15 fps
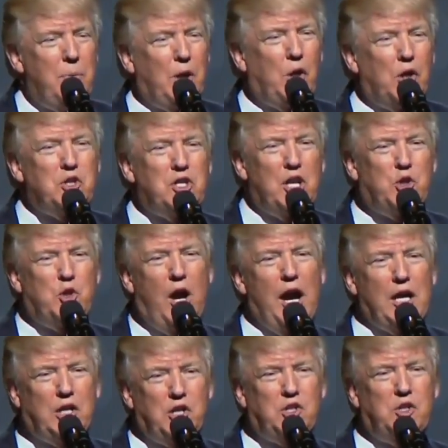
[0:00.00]
because they're
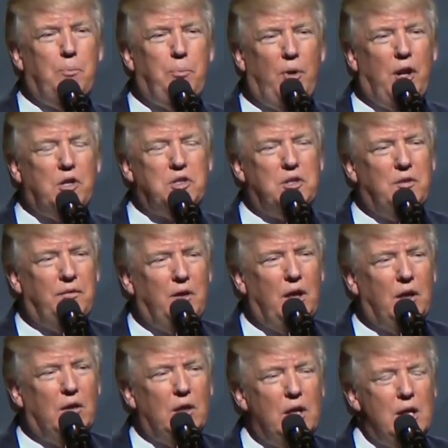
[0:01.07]
trying to suppress the
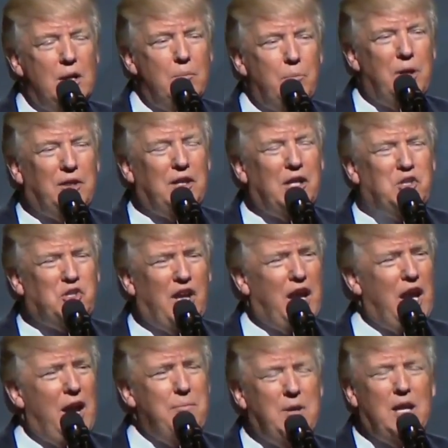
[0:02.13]
vote. But they'd
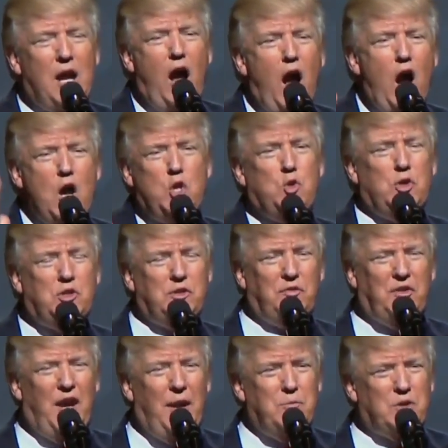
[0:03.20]
say, I mean, hundreds
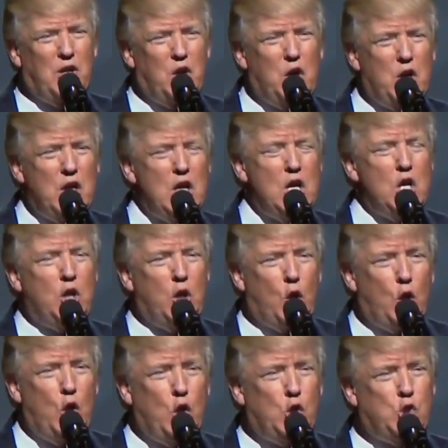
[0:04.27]
of times I heard,
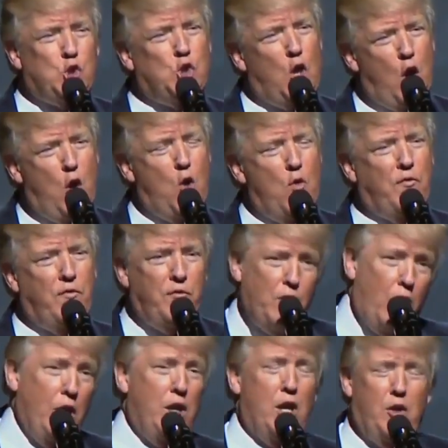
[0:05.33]
there is no
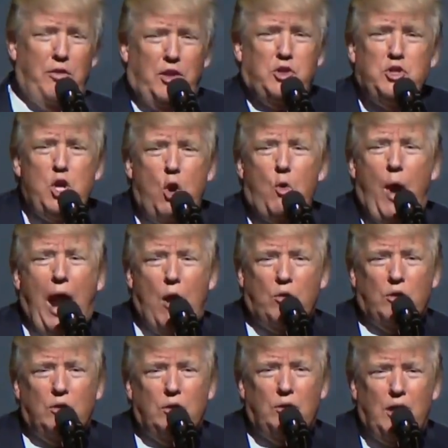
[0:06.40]
vote. You know, there's no
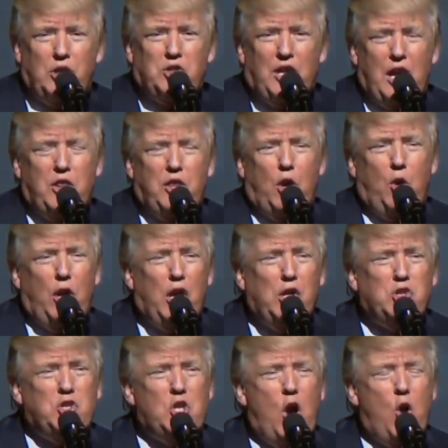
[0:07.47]
route. They'd say, there
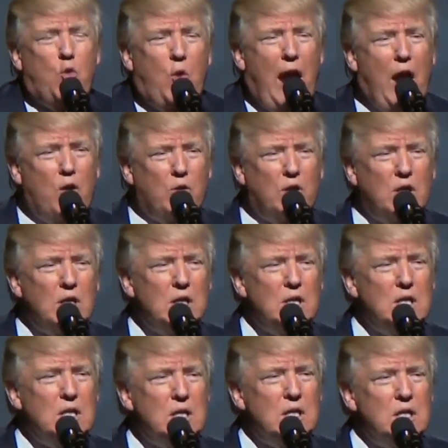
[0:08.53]
is no route
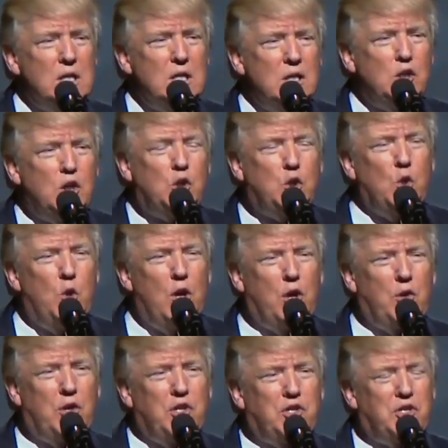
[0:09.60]
to
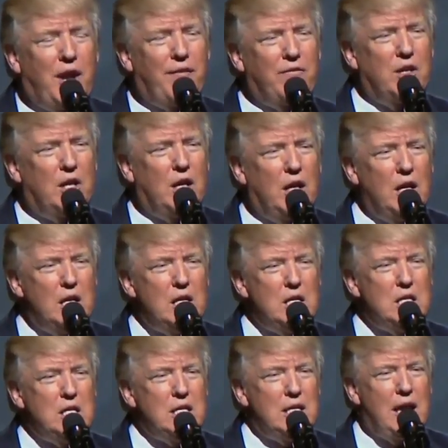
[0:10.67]
270.
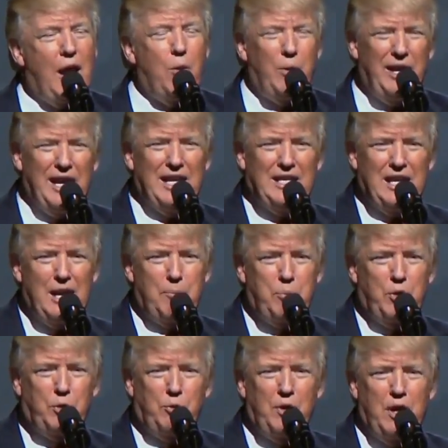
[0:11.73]
And we ended
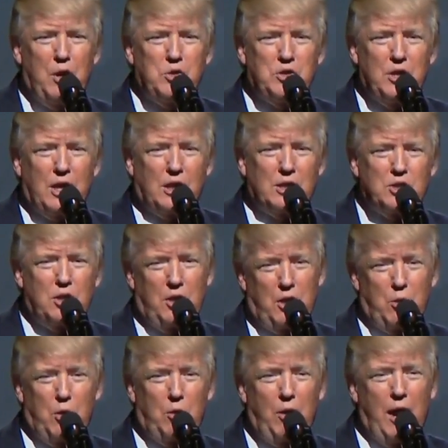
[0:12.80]
up with 306. So
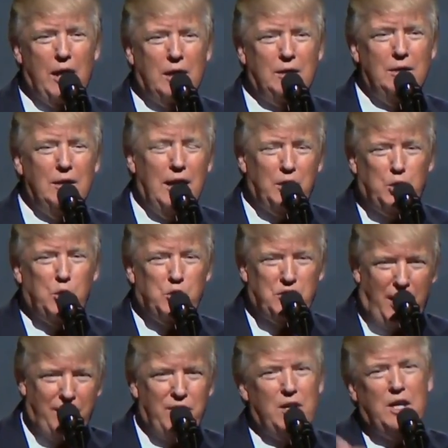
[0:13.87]
they were right. Not
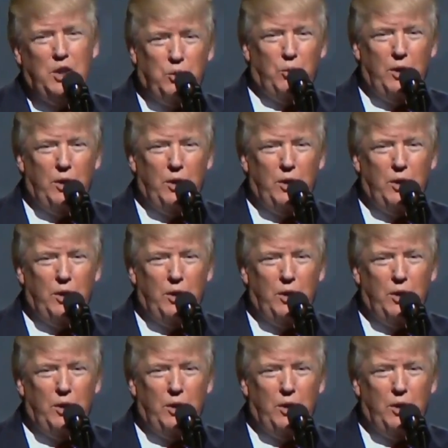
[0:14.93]
270,